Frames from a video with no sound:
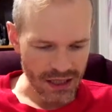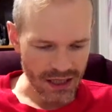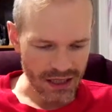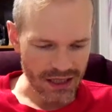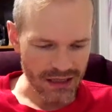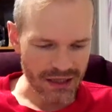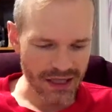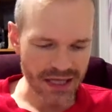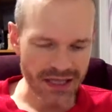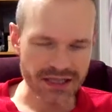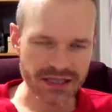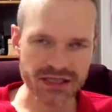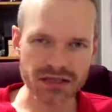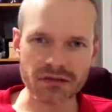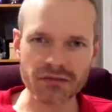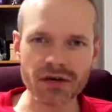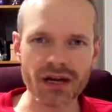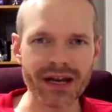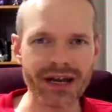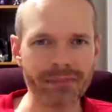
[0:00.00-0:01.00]
Needs
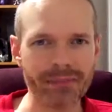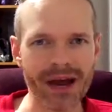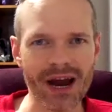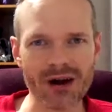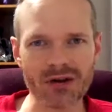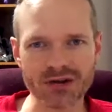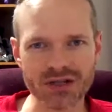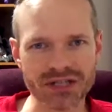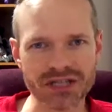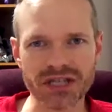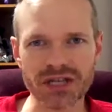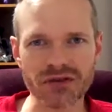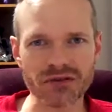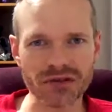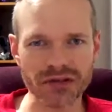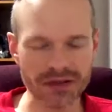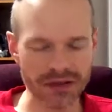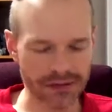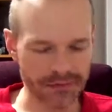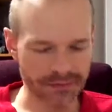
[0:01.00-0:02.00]
some kind of power steering.